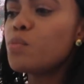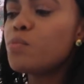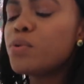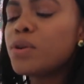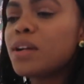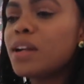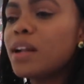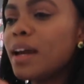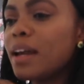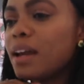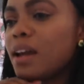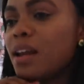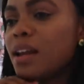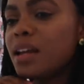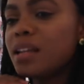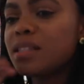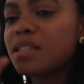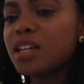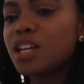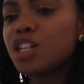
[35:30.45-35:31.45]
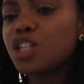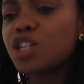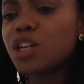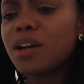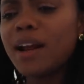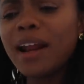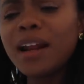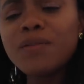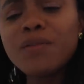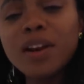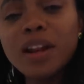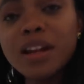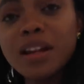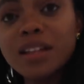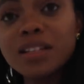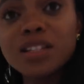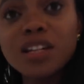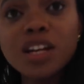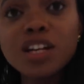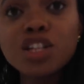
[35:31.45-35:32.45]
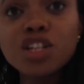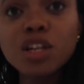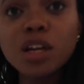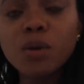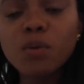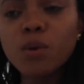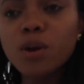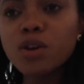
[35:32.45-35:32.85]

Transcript: put like an intention, not even an intention,